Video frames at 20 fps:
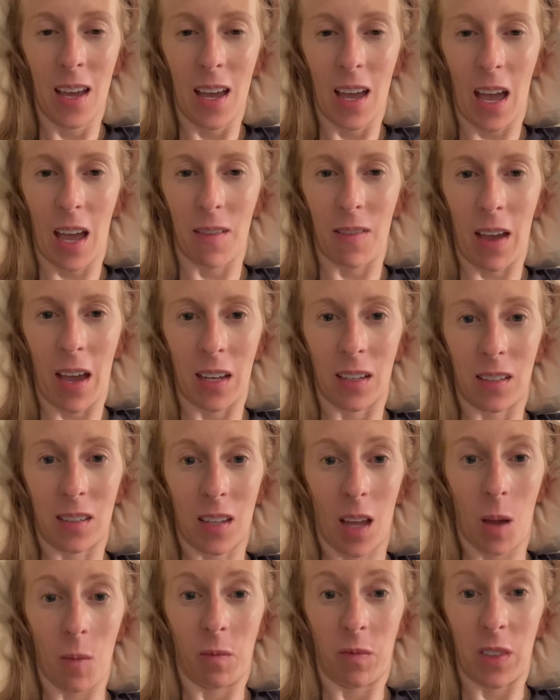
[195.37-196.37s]
I've had
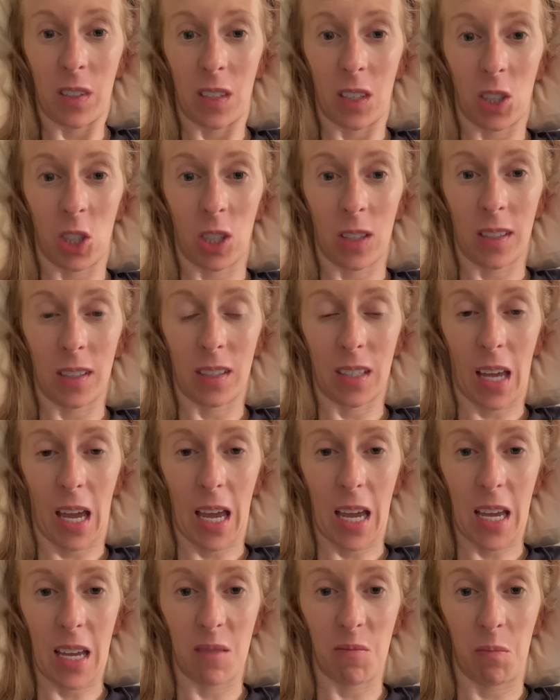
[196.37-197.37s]
some physicians
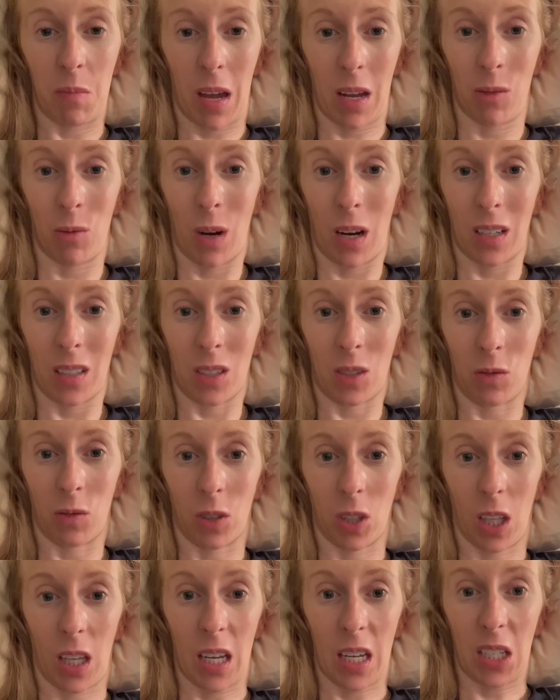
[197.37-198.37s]
say bed rest
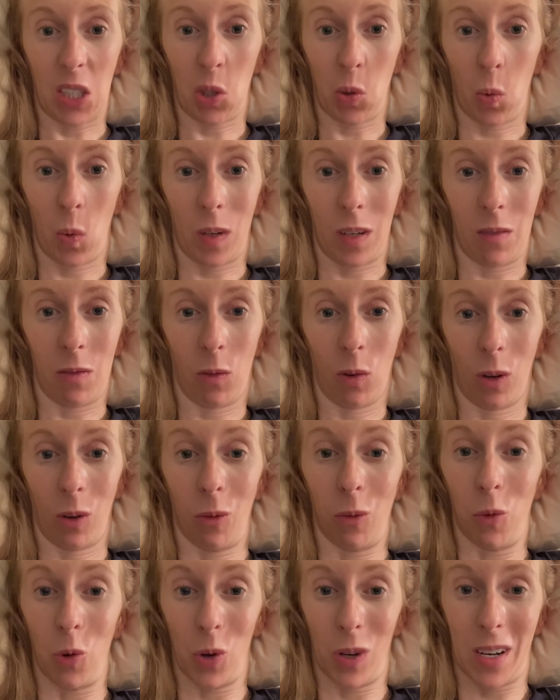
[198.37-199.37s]
for like 24 to
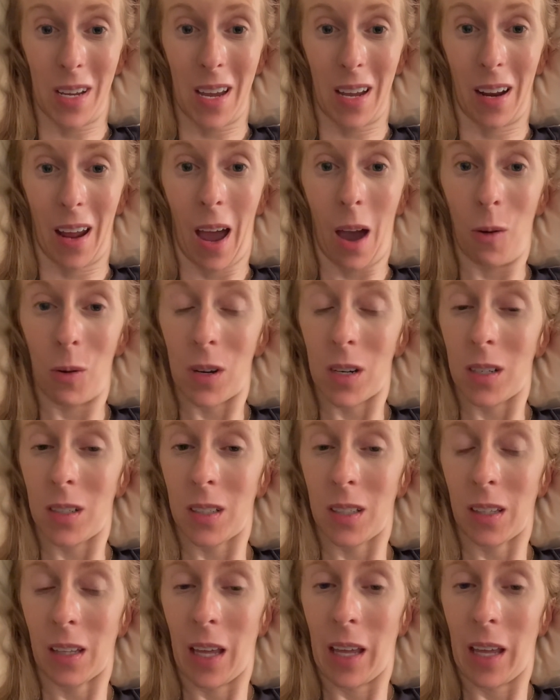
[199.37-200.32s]
48 hours.